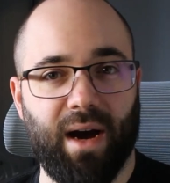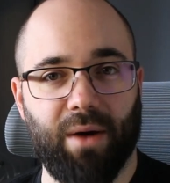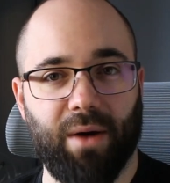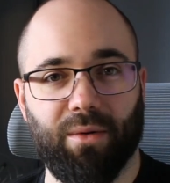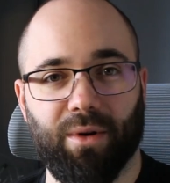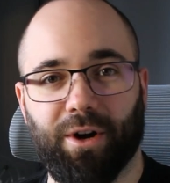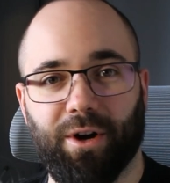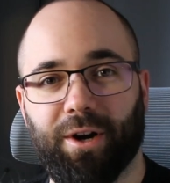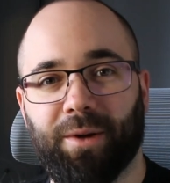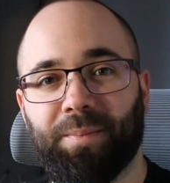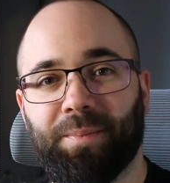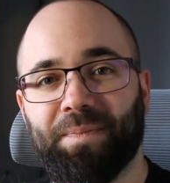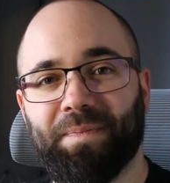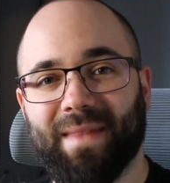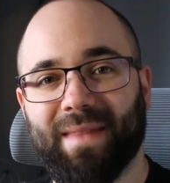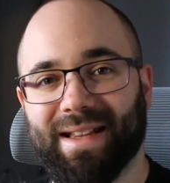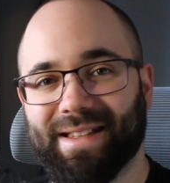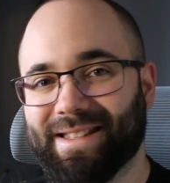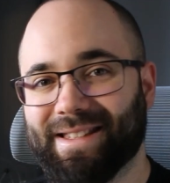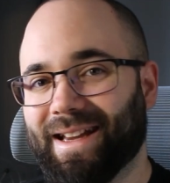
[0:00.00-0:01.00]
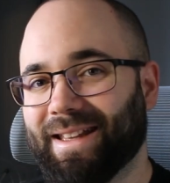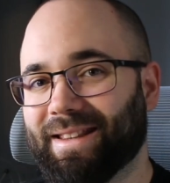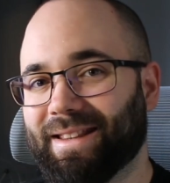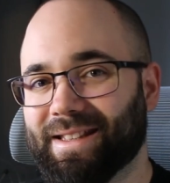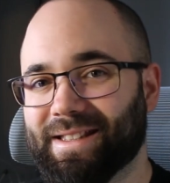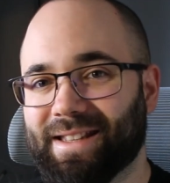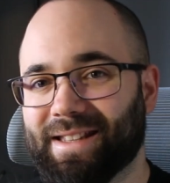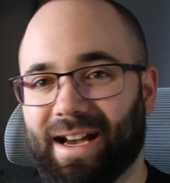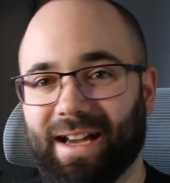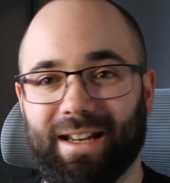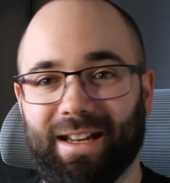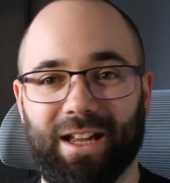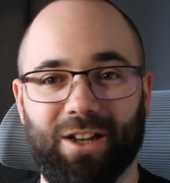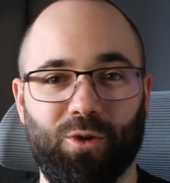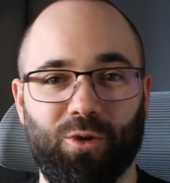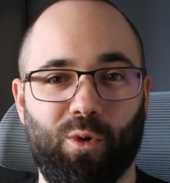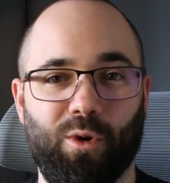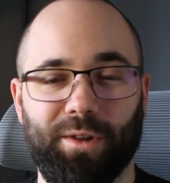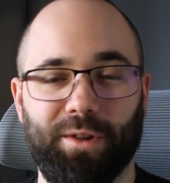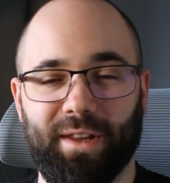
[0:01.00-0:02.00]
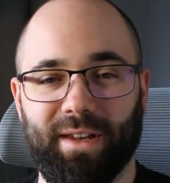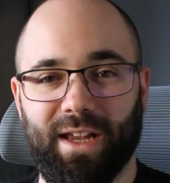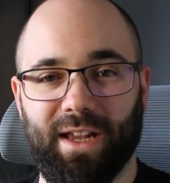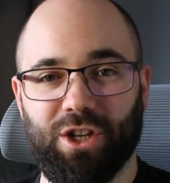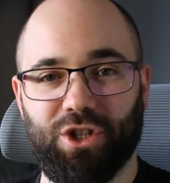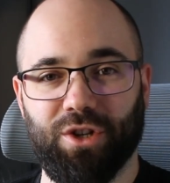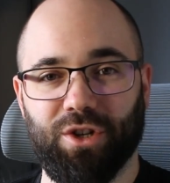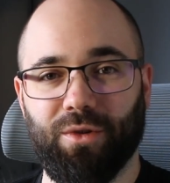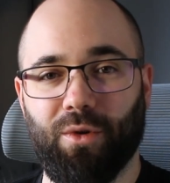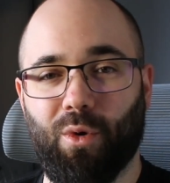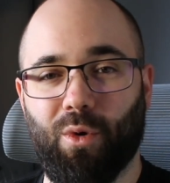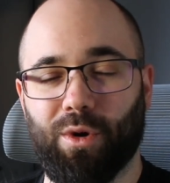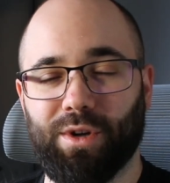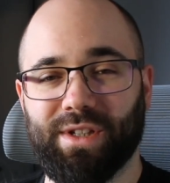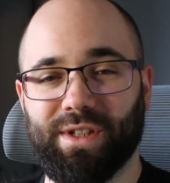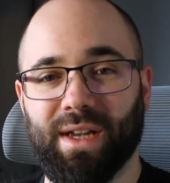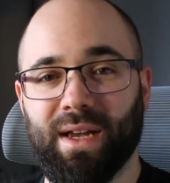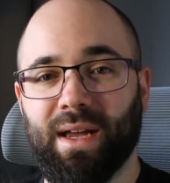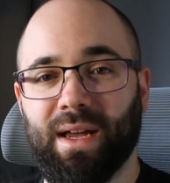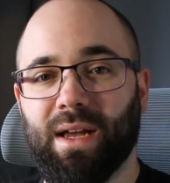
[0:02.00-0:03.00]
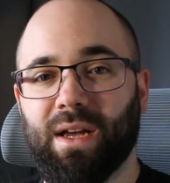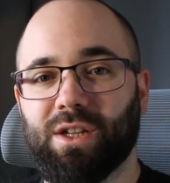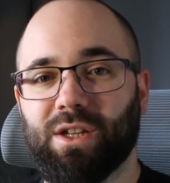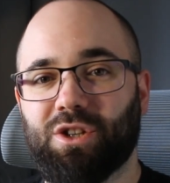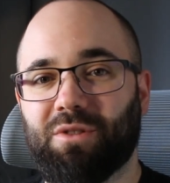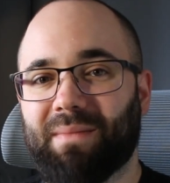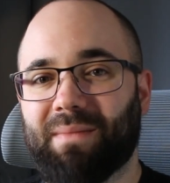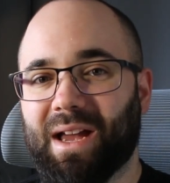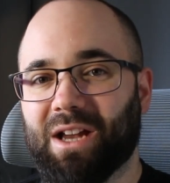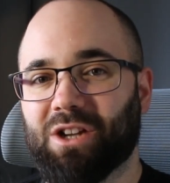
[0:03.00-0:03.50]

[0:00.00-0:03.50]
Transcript: our site design and coordination course. So